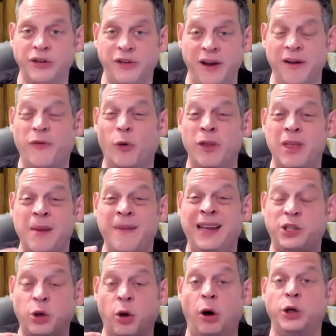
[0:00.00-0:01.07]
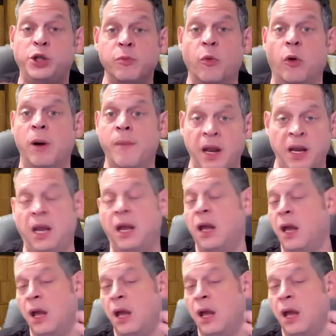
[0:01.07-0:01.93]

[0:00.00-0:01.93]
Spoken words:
Therefore, they may charge you more money.